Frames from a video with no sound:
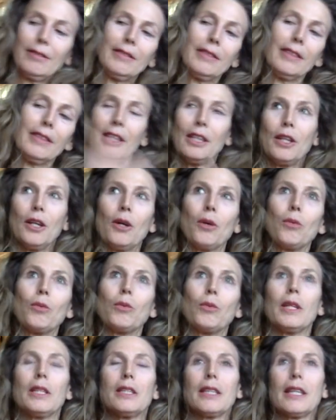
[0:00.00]
you know,
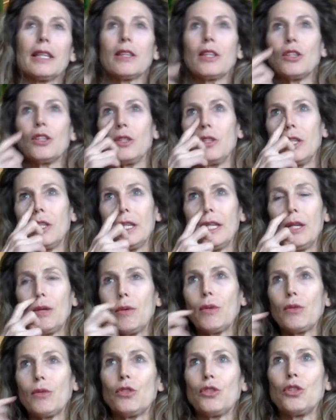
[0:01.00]
it's like the
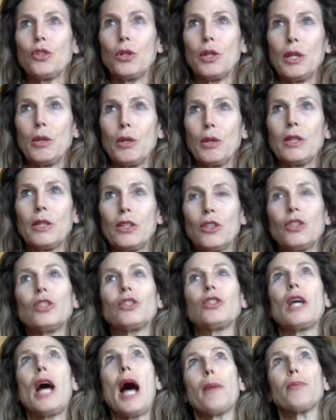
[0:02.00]
hero's journey with
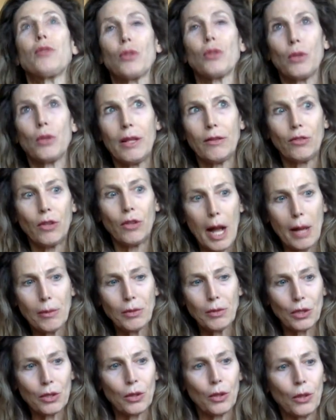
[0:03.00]
just obstacle after
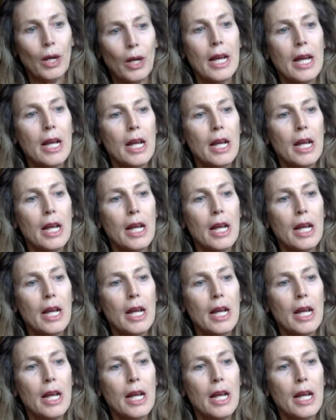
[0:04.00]
obstacle.